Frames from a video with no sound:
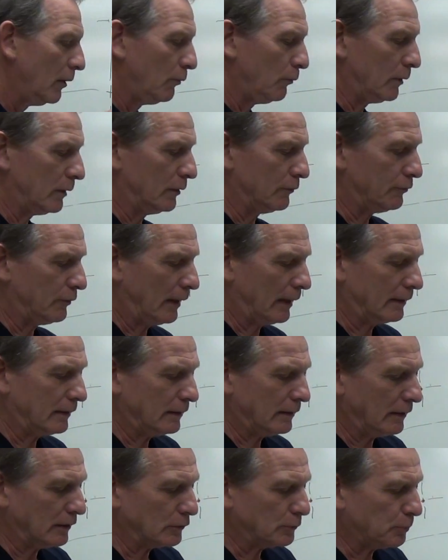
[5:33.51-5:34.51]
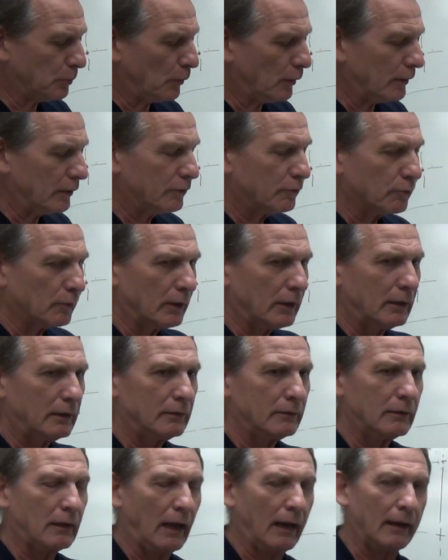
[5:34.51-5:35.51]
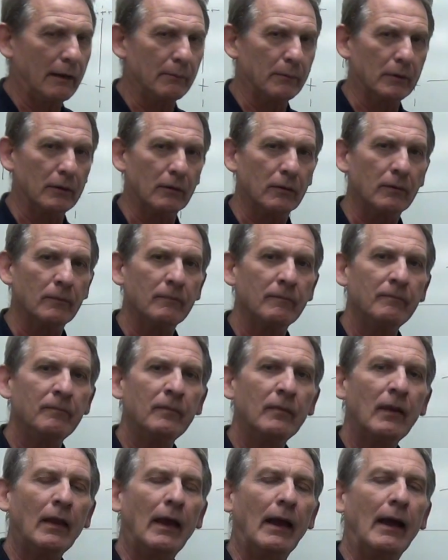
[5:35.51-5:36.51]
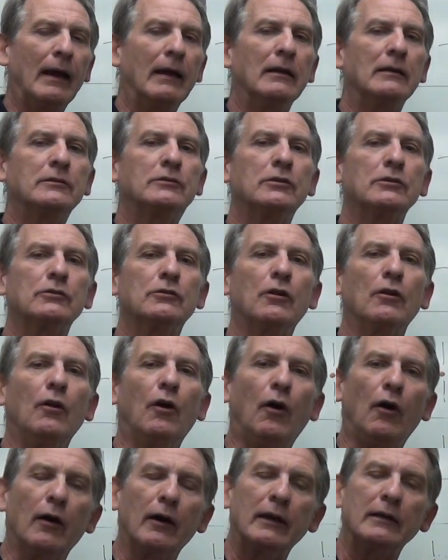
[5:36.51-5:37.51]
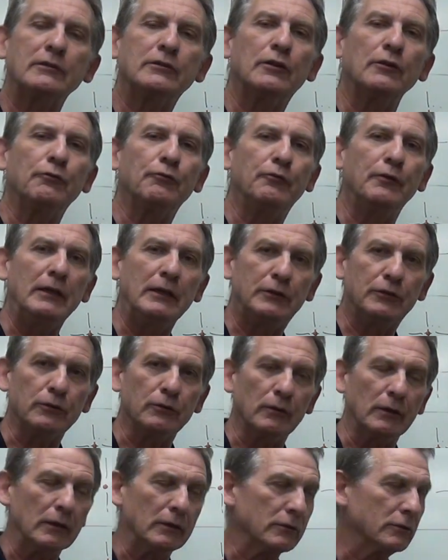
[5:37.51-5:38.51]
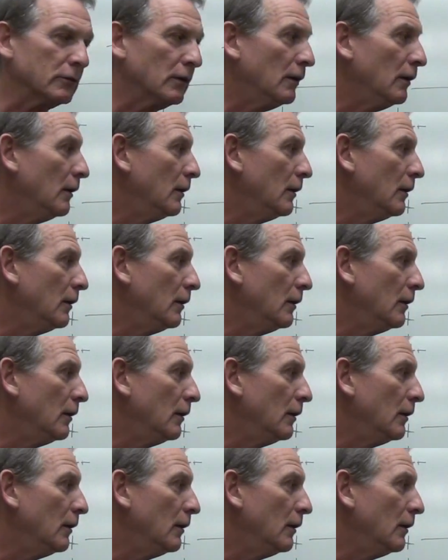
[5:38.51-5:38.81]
We define it as 0.3 in diameter, and it's as long as the feature is.